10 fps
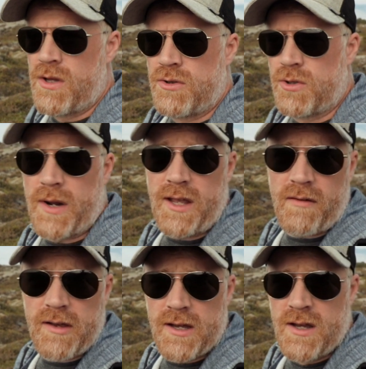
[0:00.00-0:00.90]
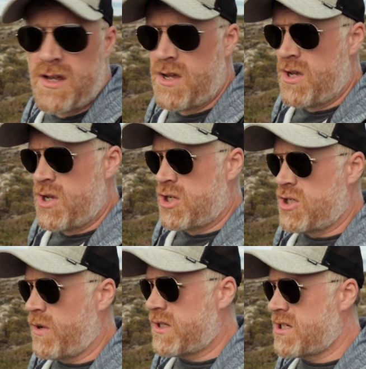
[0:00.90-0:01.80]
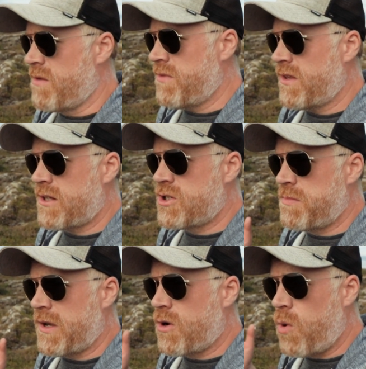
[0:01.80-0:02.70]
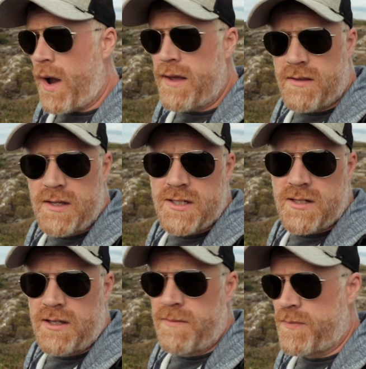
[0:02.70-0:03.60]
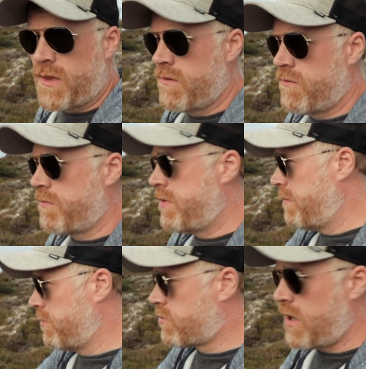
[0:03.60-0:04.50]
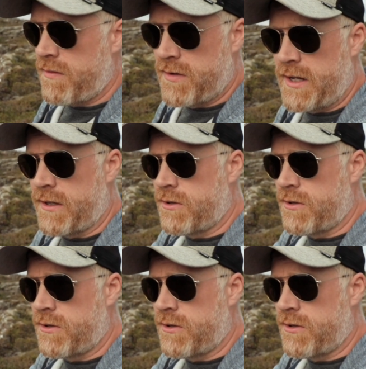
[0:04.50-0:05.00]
Reykjavik. So it's something that should be quite easy for people traveling